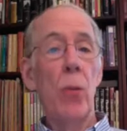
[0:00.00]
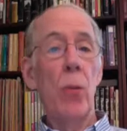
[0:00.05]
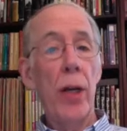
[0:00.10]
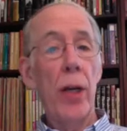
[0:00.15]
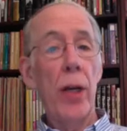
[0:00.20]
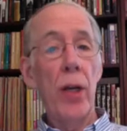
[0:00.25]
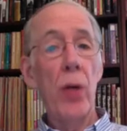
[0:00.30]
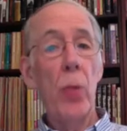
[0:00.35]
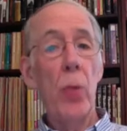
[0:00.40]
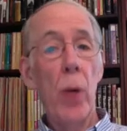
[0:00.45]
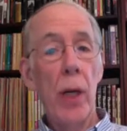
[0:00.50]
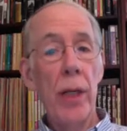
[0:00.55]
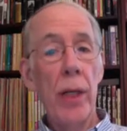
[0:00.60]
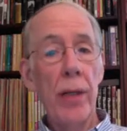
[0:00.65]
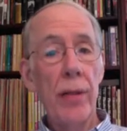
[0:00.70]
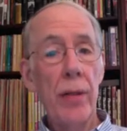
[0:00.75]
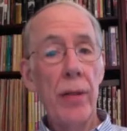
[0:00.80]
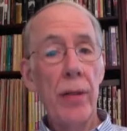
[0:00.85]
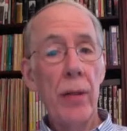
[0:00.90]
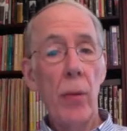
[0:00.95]
you
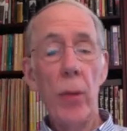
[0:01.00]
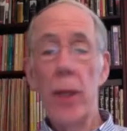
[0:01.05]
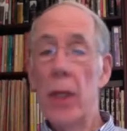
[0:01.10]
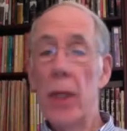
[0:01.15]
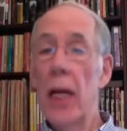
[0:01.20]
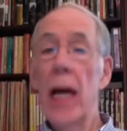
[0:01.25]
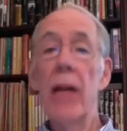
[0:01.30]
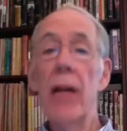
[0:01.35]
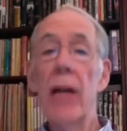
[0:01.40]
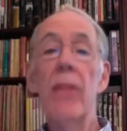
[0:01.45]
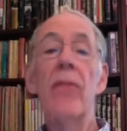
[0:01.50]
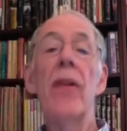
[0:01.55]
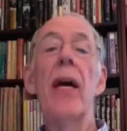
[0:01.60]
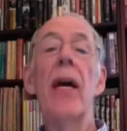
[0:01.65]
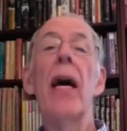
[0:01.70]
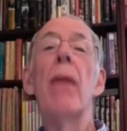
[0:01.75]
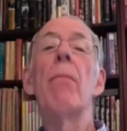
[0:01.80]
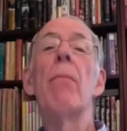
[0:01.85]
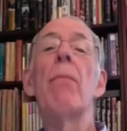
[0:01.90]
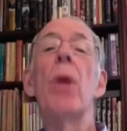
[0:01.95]
want with a lot of
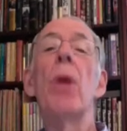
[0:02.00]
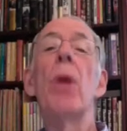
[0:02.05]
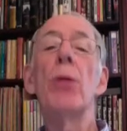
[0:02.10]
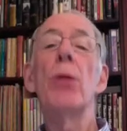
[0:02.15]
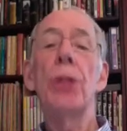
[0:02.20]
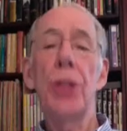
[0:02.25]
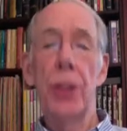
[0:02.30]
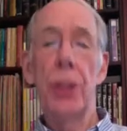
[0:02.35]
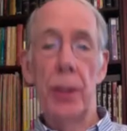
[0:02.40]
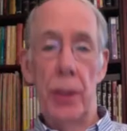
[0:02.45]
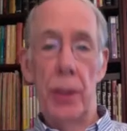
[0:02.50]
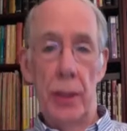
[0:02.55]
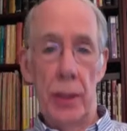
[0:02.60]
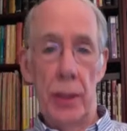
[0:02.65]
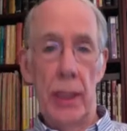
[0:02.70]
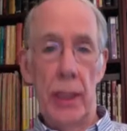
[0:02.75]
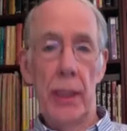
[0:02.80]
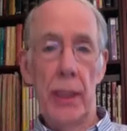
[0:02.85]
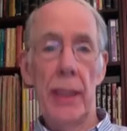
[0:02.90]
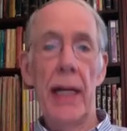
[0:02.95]
emotion,
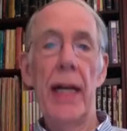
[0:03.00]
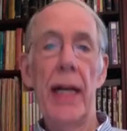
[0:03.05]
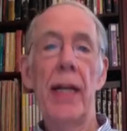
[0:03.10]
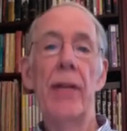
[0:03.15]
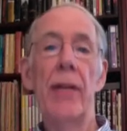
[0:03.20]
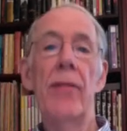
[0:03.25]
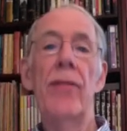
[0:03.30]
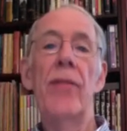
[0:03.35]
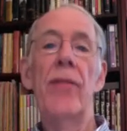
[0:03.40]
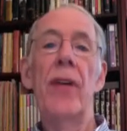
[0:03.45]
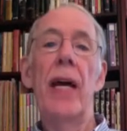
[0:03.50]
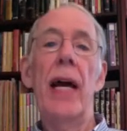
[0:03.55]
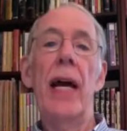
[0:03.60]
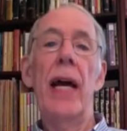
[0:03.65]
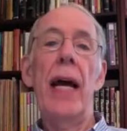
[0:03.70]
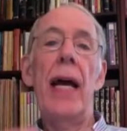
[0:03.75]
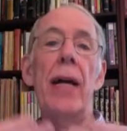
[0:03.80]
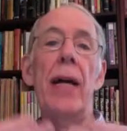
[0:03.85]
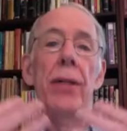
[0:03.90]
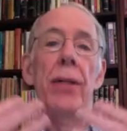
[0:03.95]
a lot of
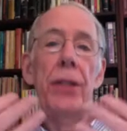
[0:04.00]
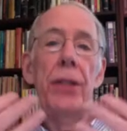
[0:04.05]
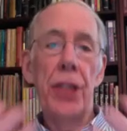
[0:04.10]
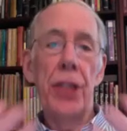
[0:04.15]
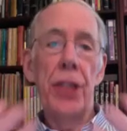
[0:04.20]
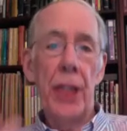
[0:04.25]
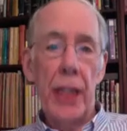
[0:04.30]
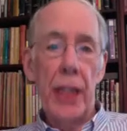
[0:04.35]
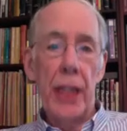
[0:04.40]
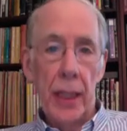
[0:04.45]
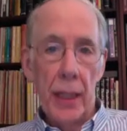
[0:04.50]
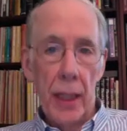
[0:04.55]
energy,